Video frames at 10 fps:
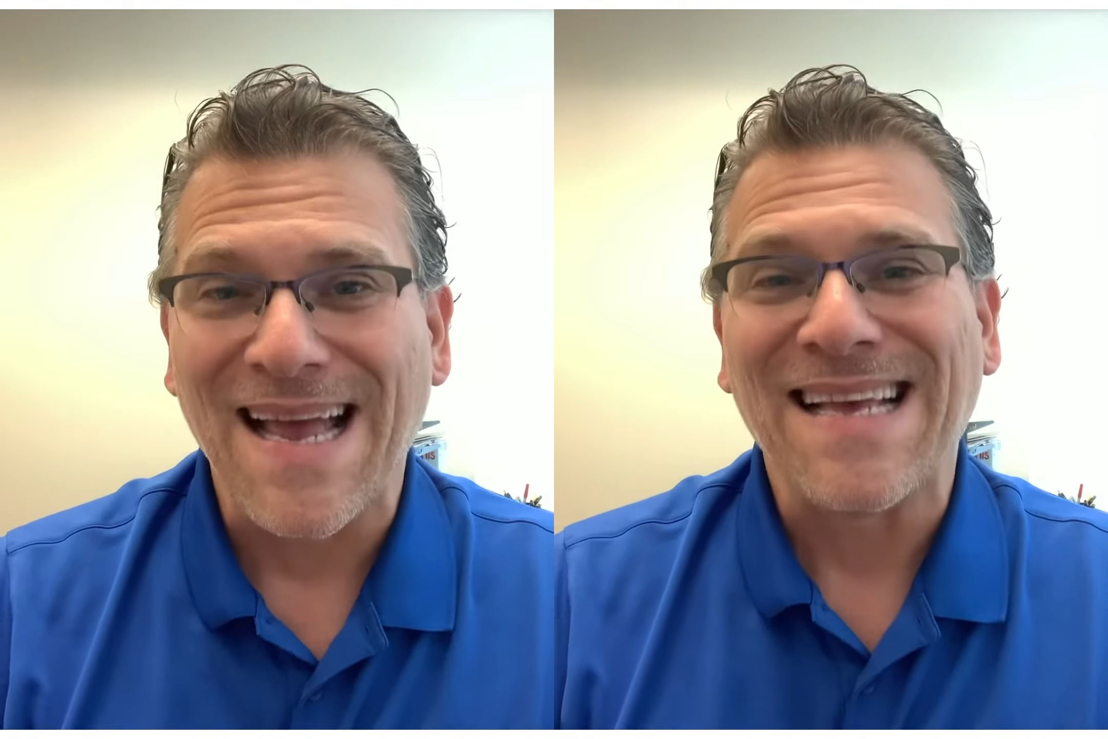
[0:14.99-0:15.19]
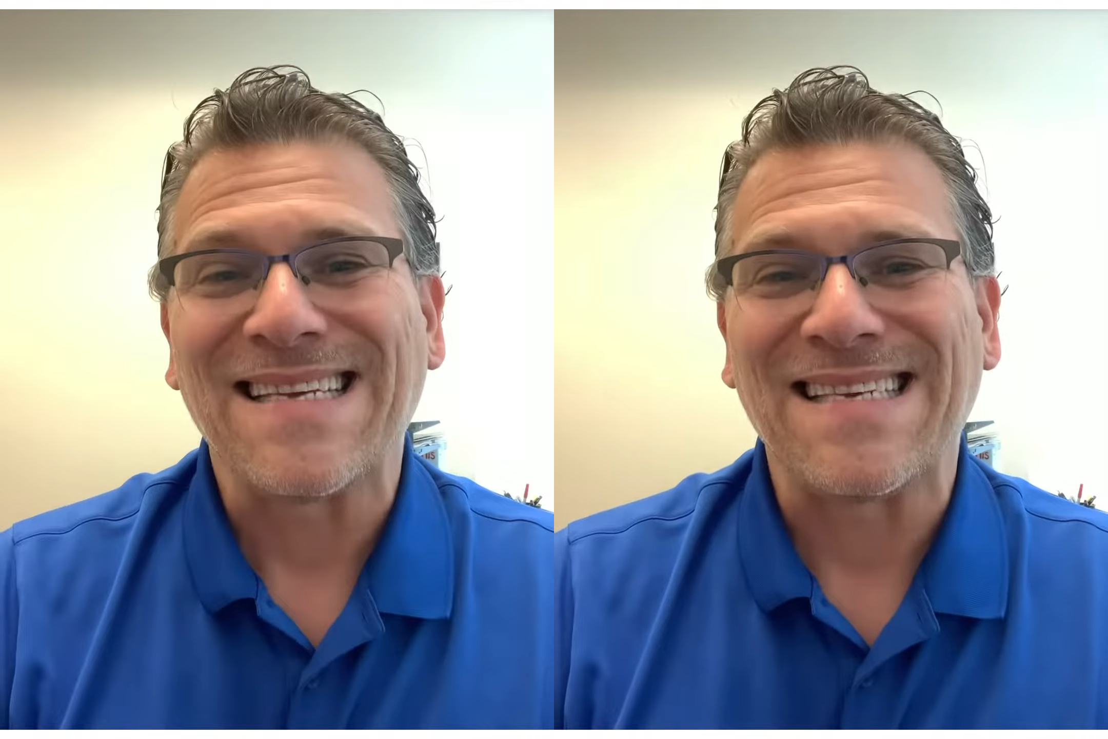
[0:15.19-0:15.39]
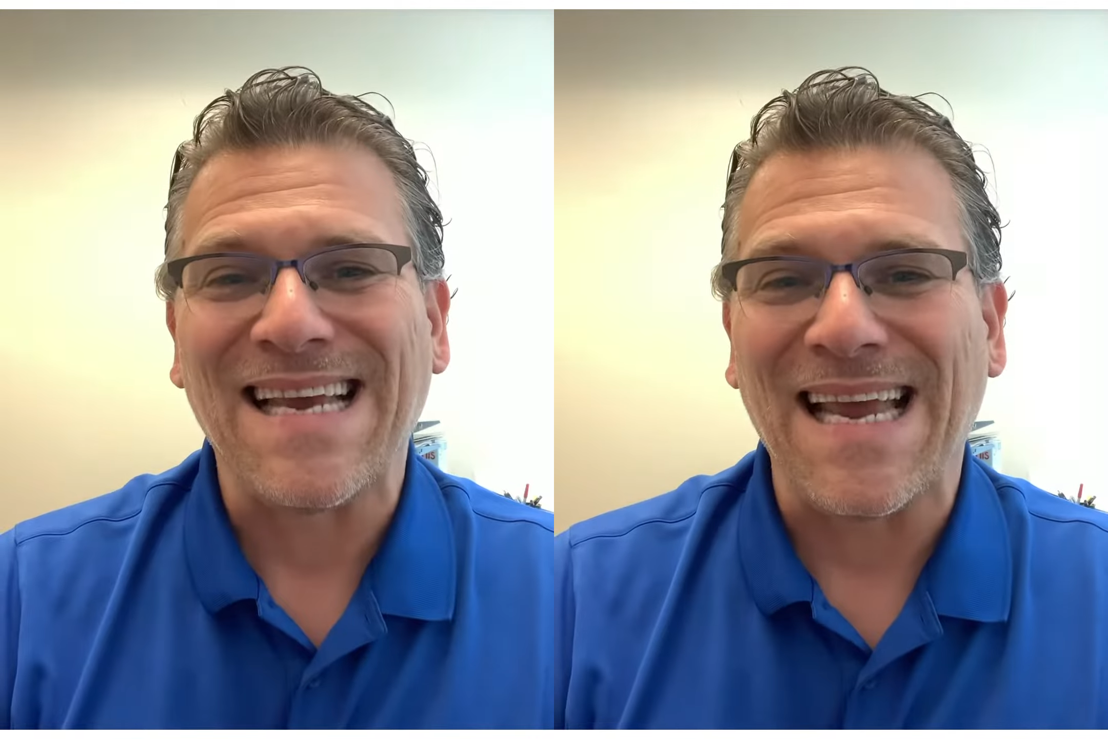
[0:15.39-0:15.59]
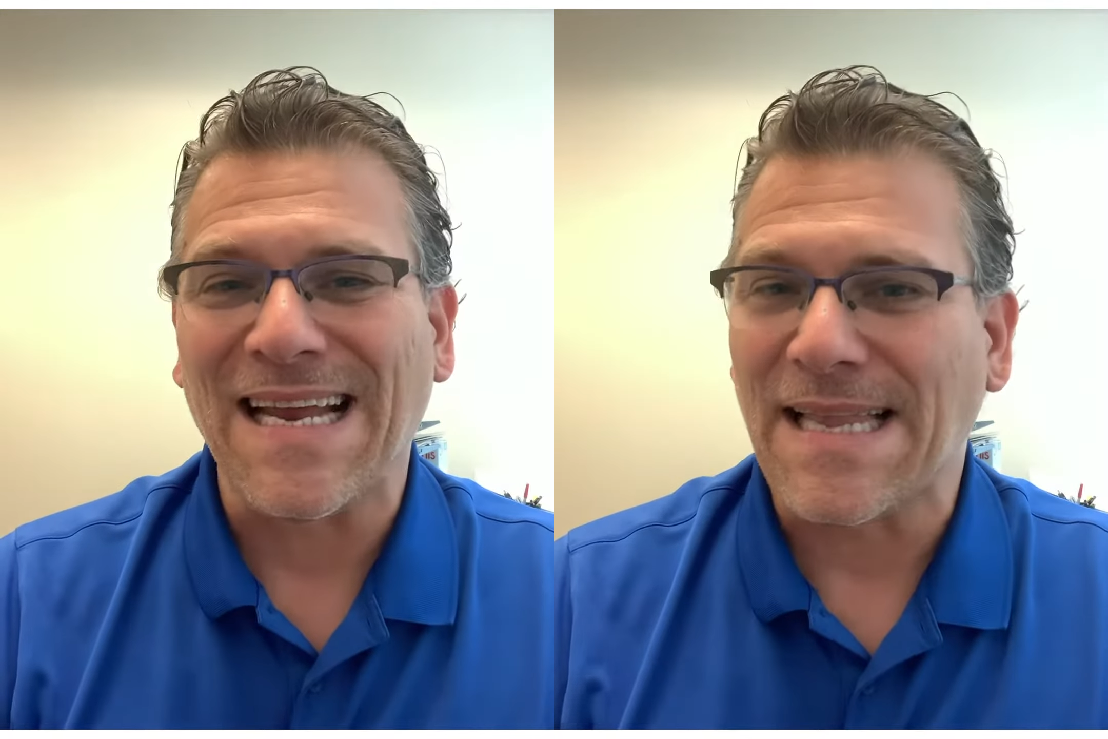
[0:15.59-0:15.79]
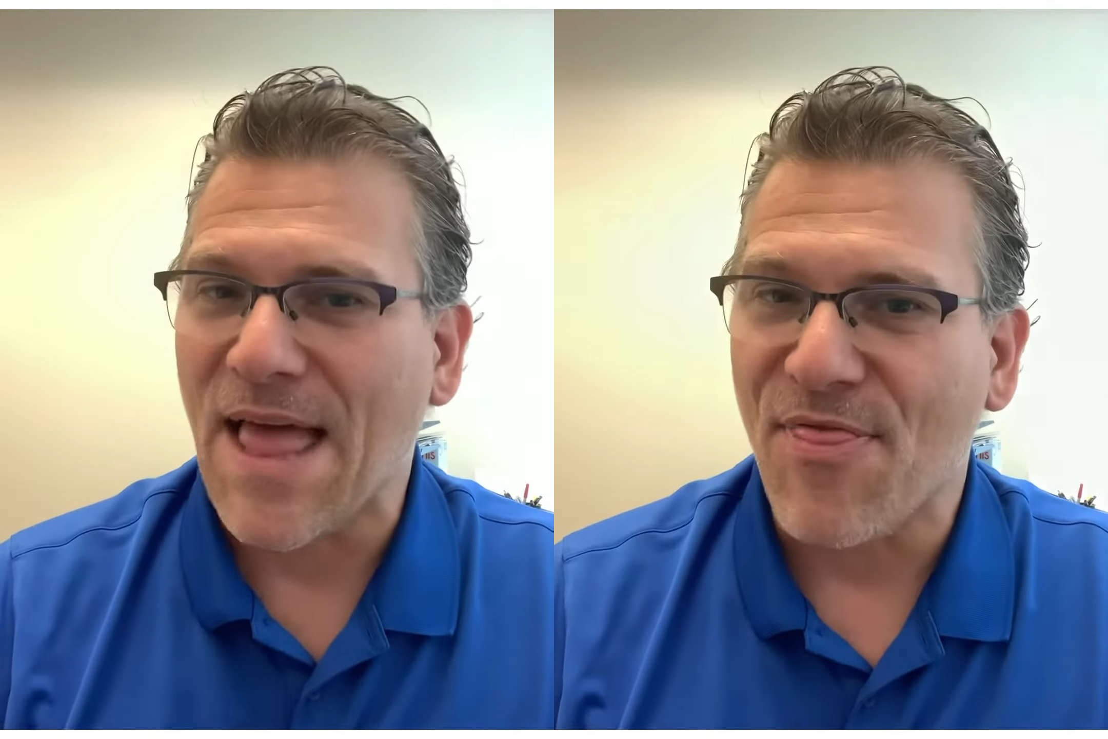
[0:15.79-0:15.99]

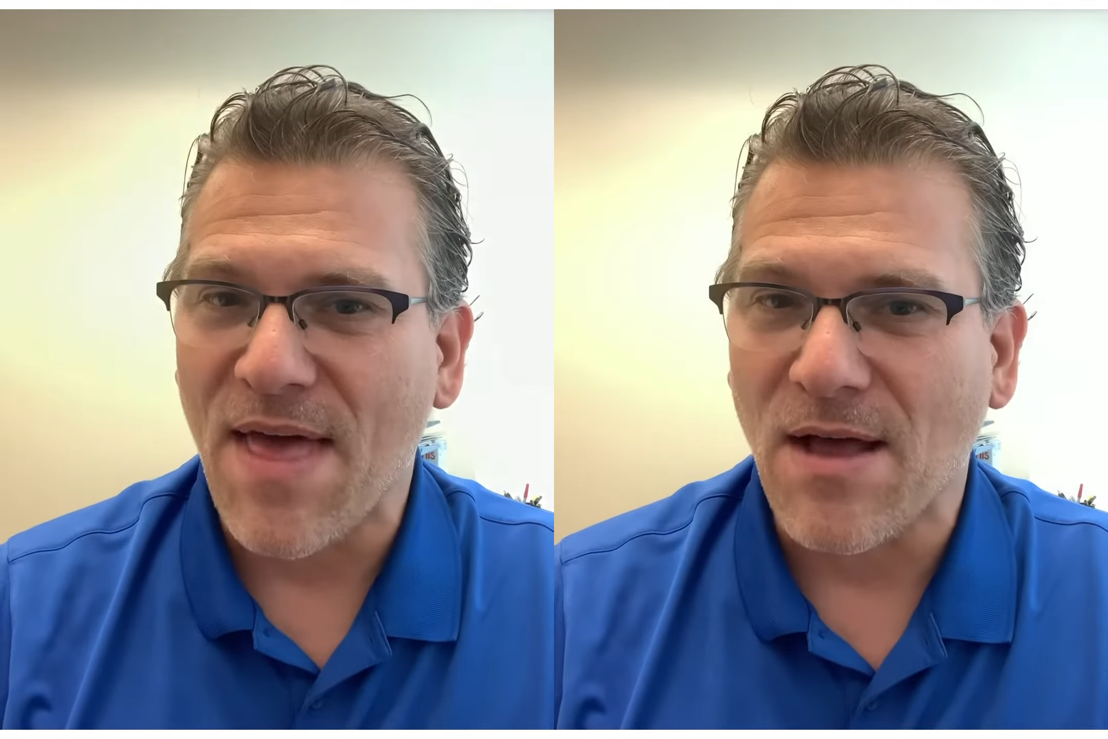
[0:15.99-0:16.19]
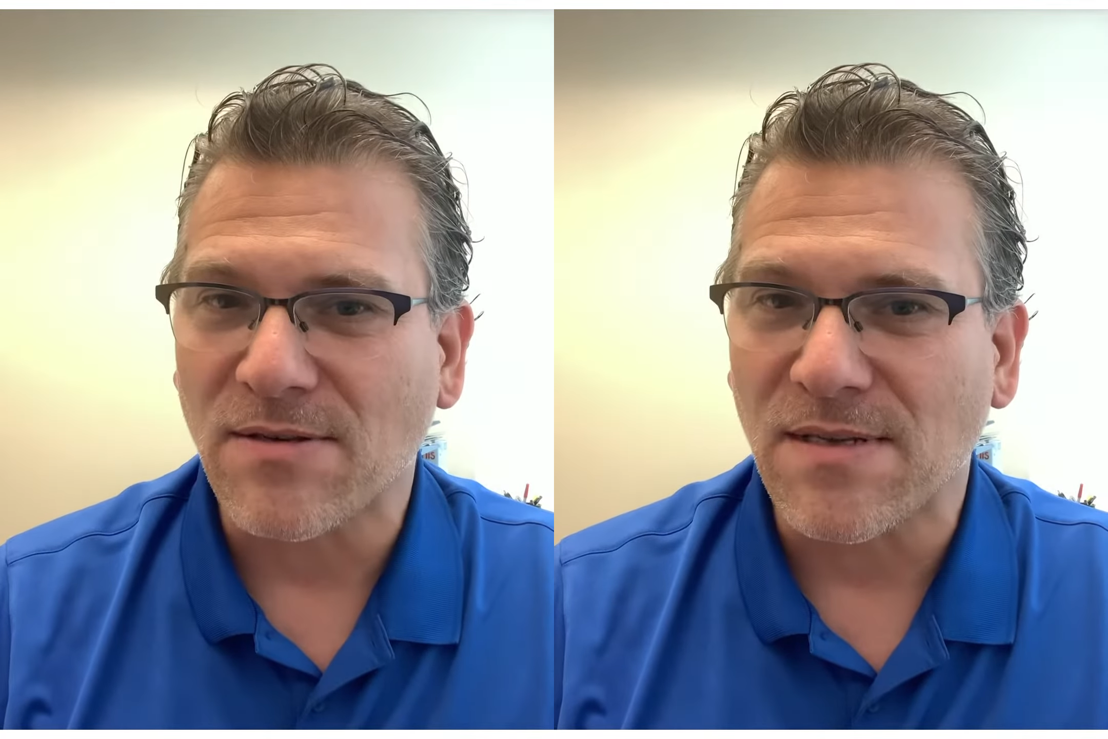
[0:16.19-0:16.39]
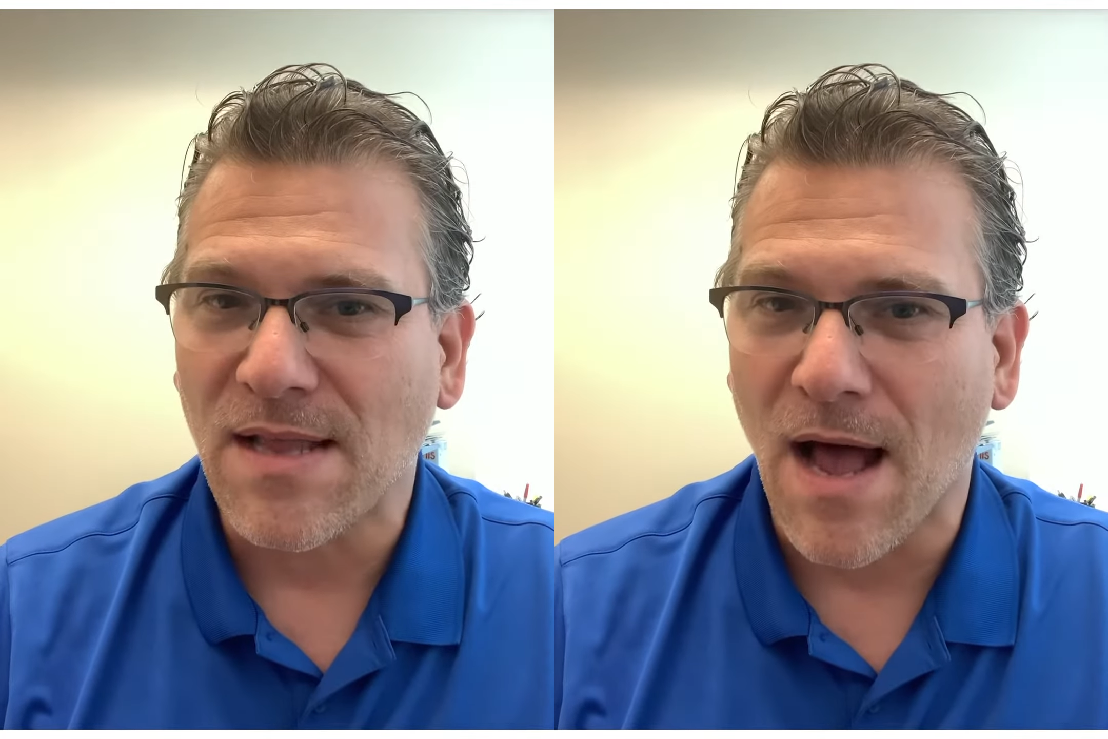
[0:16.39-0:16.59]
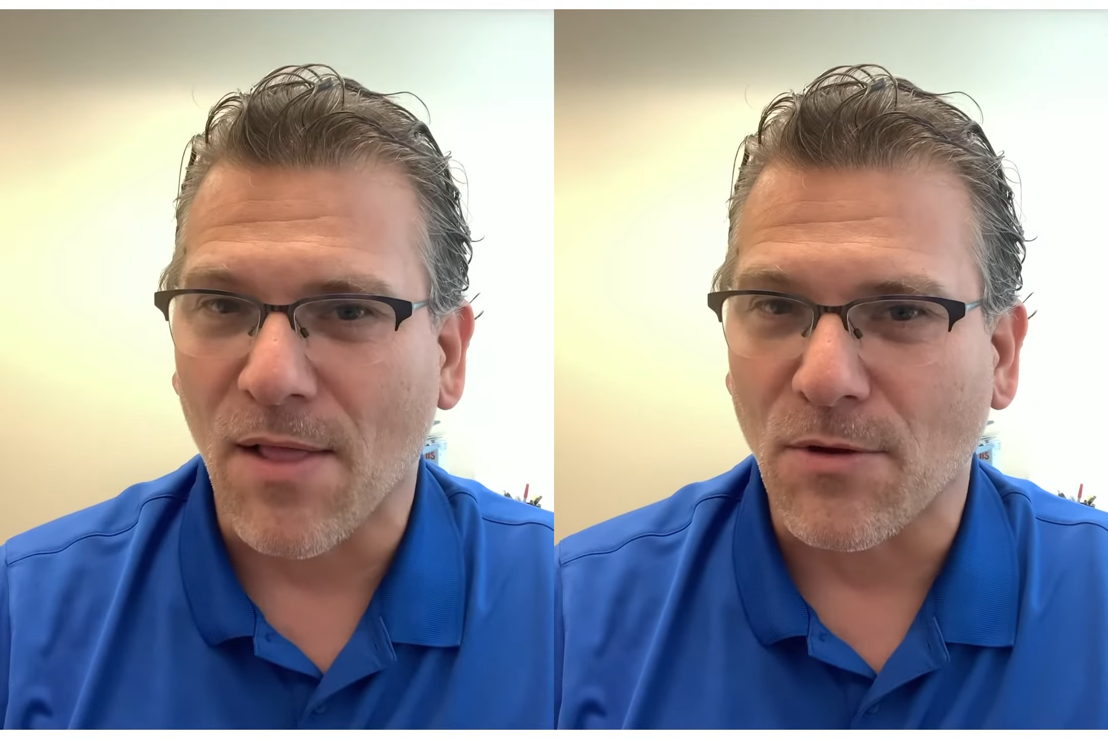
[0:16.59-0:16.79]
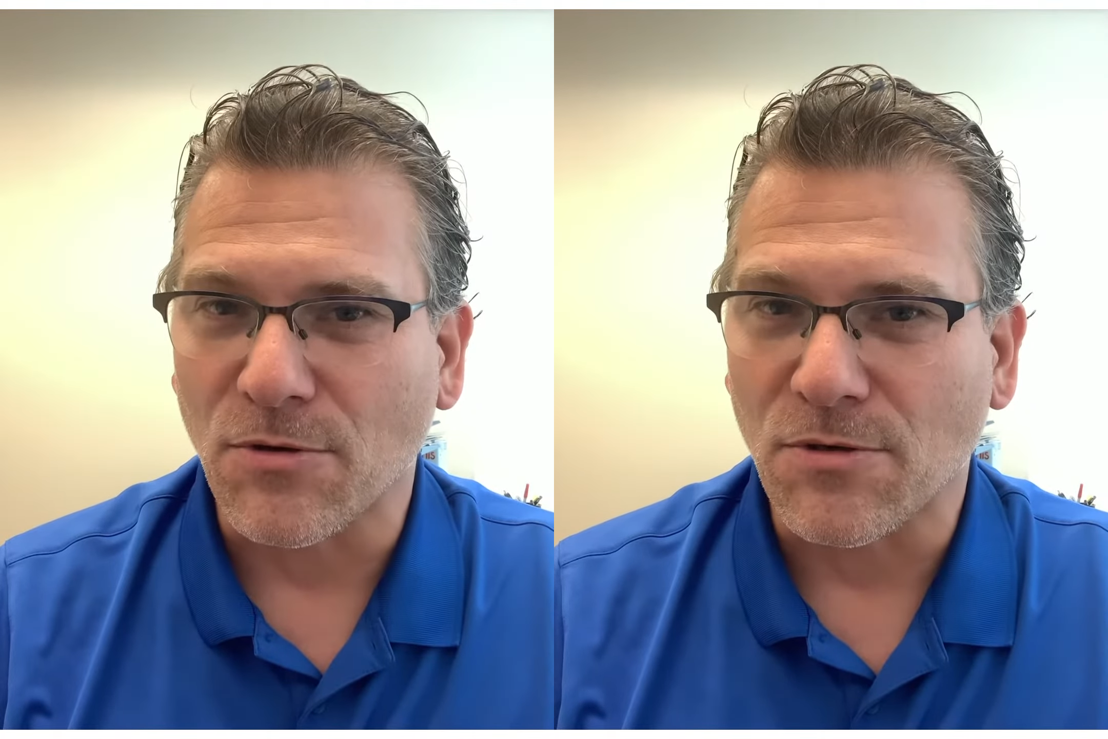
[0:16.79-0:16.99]
seeking
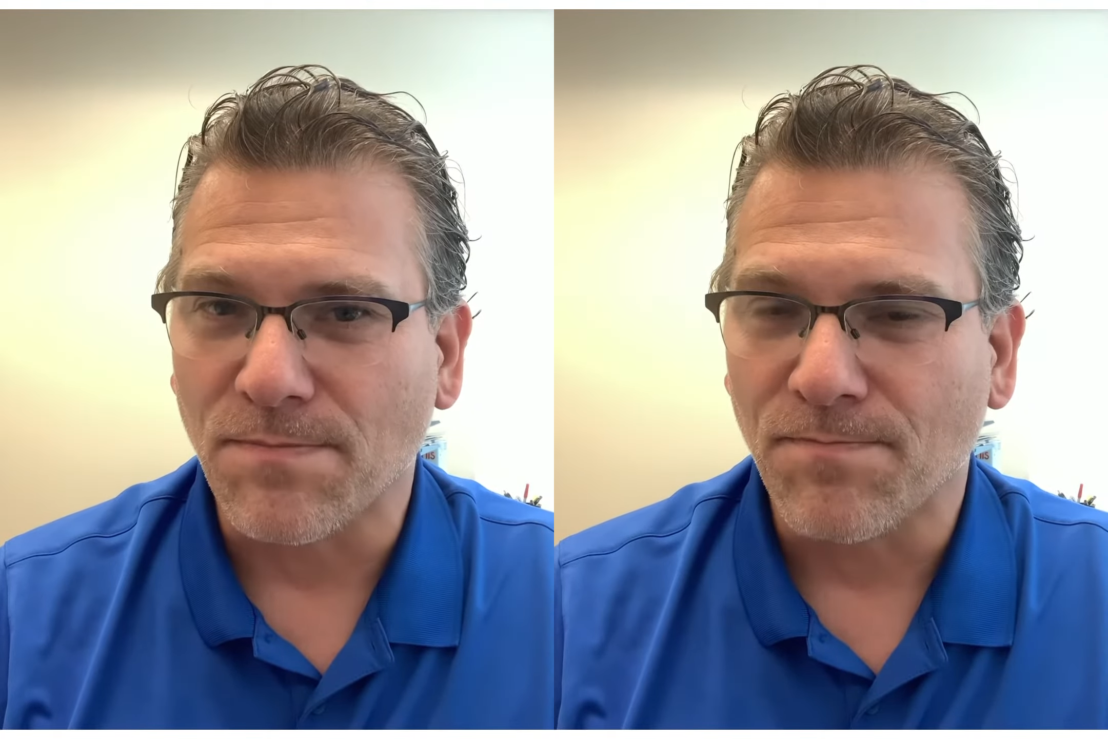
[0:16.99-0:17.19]
$10,000.